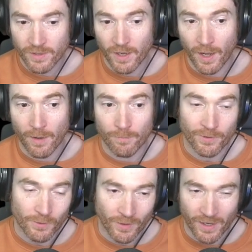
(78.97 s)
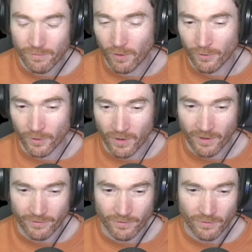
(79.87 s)
They're okay for other
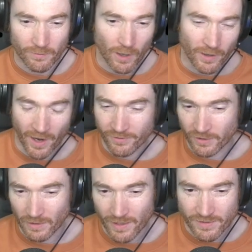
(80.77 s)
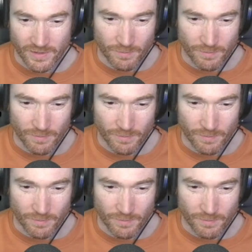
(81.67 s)
classes, non-caster classes,